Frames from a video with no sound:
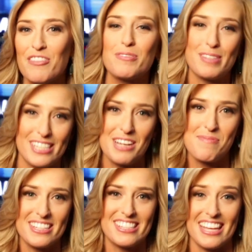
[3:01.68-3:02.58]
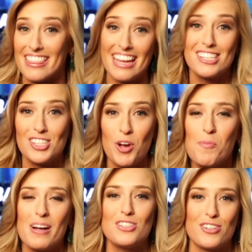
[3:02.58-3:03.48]
from CNBC. Thanks so
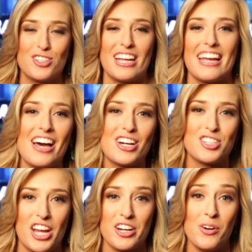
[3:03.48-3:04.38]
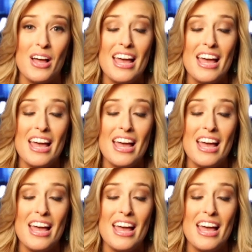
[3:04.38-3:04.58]
much for checking out our channel.